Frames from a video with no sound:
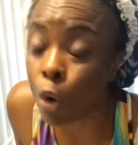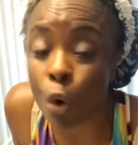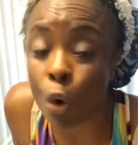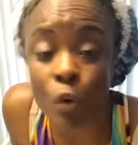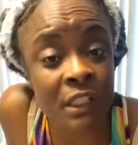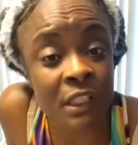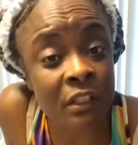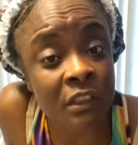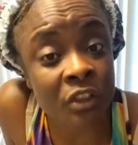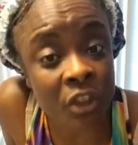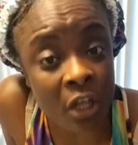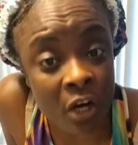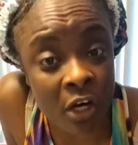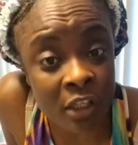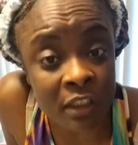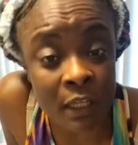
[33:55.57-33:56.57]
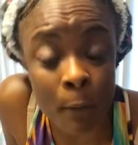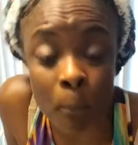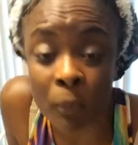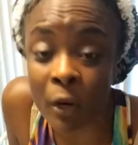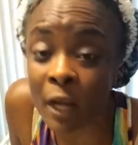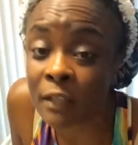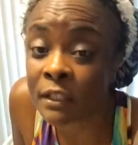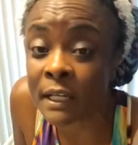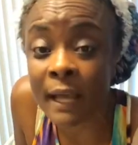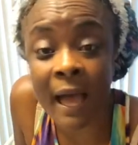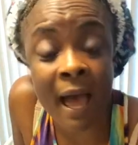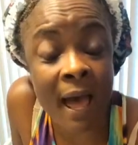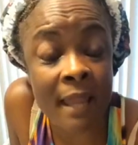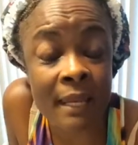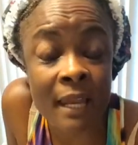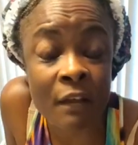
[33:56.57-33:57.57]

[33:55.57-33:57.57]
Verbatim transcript: going to church and praising God,